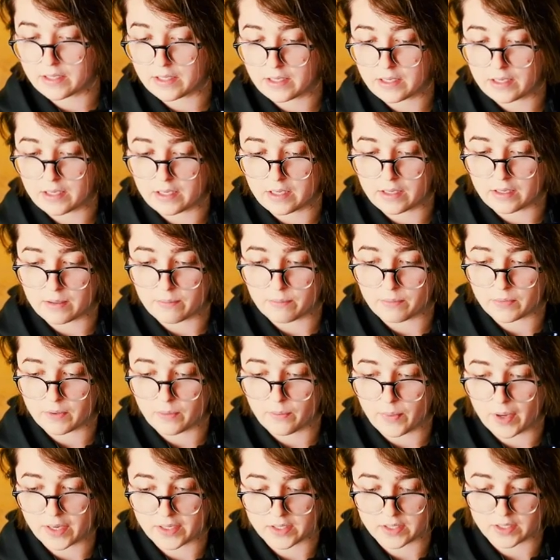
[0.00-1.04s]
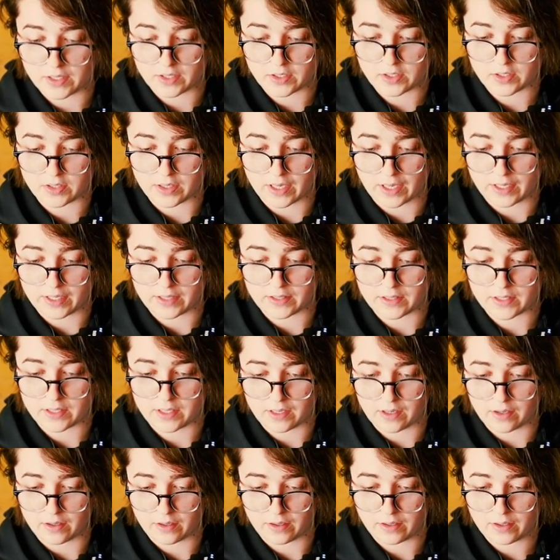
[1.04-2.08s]
the the message that is
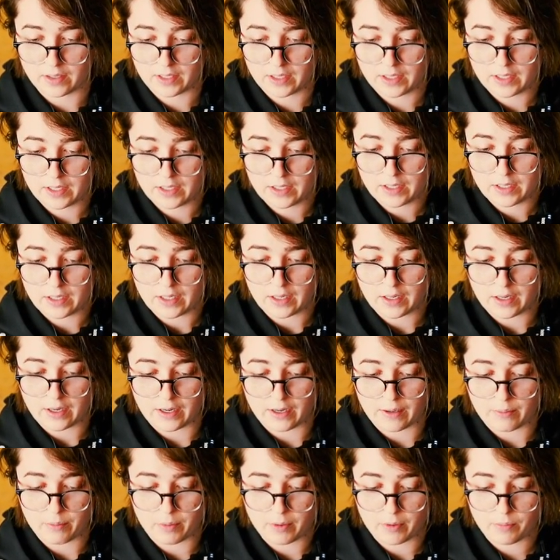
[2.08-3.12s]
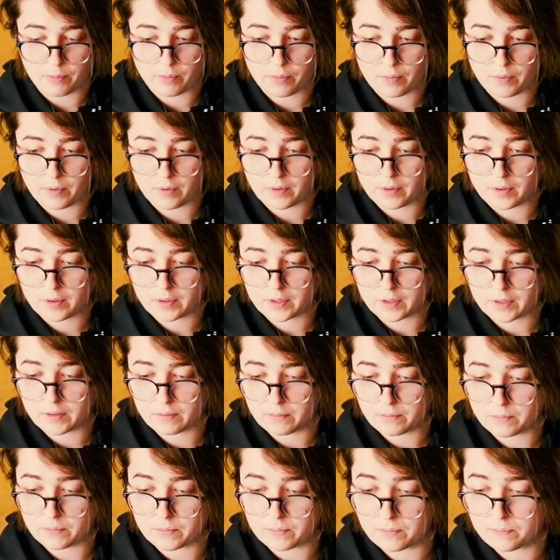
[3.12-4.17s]
here. Um,
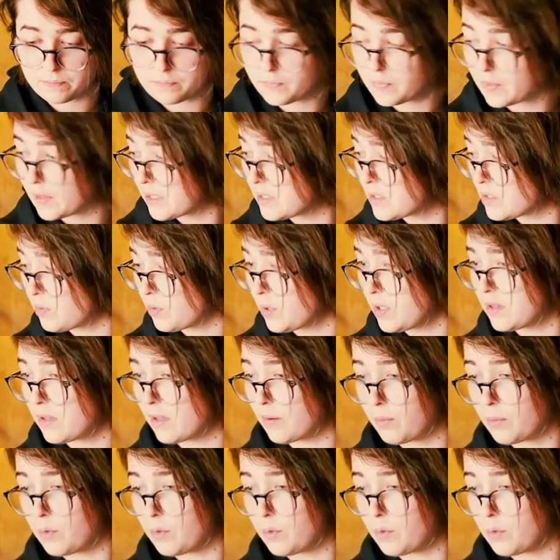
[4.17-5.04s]
let's read the